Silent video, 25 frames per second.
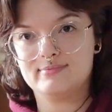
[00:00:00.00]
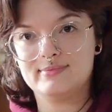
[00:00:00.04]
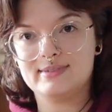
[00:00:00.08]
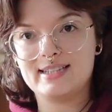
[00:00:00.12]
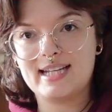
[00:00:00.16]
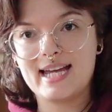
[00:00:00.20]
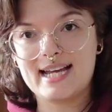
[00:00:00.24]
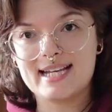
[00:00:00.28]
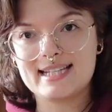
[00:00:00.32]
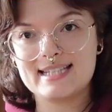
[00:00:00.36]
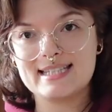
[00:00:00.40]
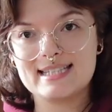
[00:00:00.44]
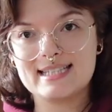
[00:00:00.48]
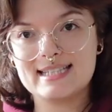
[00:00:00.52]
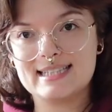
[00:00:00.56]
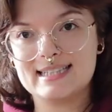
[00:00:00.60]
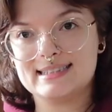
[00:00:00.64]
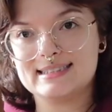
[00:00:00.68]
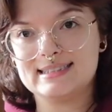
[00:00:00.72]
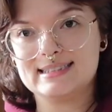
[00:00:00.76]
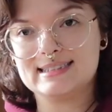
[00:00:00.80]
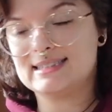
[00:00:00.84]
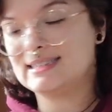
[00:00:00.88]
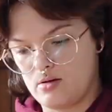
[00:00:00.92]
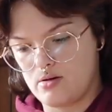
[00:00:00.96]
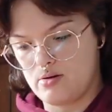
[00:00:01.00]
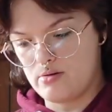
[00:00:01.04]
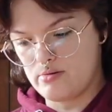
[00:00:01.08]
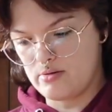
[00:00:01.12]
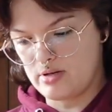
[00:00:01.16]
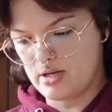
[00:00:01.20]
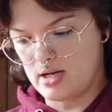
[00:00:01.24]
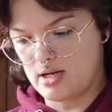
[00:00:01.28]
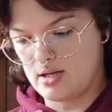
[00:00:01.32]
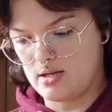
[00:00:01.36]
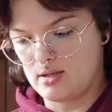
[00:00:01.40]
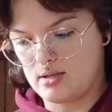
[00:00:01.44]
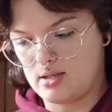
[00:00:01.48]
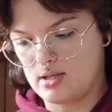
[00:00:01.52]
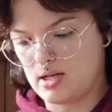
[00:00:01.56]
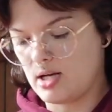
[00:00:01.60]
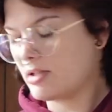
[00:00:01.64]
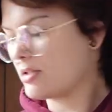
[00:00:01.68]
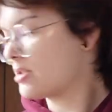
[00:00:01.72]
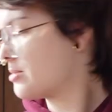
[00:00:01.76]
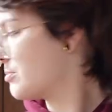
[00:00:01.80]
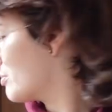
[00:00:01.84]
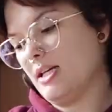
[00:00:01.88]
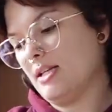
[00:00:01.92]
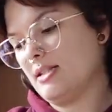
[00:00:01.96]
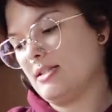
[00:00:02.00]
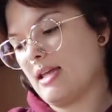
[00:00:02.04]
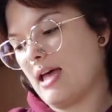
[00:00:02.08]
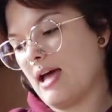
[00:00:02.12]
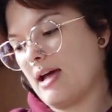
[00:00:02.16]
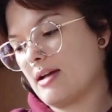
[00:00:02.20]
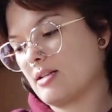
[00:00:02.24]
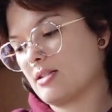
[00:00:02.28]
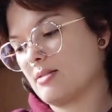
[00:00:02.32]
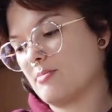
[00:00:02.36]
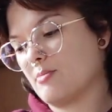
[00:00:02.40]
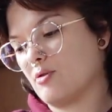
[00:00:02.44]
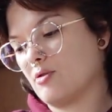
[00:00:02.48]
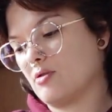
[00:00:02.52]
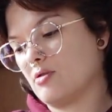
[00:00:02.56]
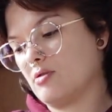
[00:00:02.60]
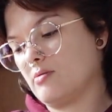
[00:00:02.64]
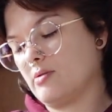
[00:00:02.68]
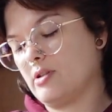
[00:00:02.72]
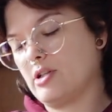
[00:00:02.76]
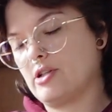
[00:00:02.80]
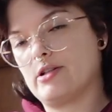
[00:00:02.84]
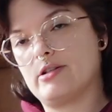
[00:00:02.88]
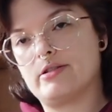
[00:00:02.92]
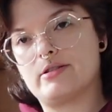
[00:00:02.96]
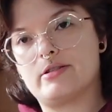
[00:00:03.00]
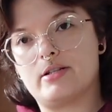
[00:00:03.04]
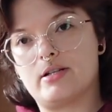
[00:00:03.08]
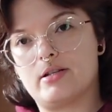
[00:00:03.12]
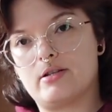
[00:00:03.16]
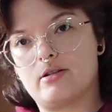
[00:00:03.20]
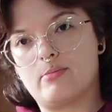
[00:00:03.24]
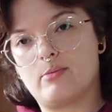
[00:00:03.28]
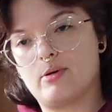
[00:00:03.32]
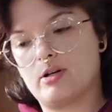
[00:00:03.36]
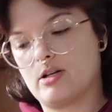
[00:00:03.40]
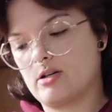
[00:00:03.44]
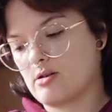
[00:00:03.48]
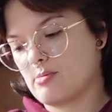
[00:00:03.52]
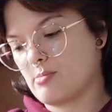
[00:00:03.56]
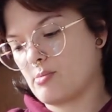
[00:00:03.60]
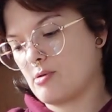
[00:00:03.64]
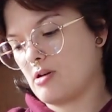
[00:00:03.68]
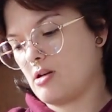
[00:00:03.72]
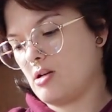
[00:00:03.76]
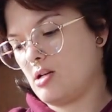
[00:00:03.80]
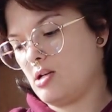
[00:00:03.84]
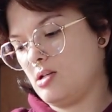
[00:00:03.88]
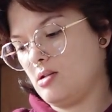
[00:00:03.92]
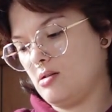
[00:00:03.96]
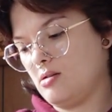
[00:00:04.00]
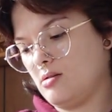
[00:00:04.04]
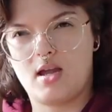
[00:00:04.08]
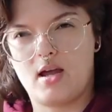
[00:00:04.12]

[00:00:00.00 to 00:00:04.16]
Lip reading: Next. Okay, next is Exmoor, which is another British breed.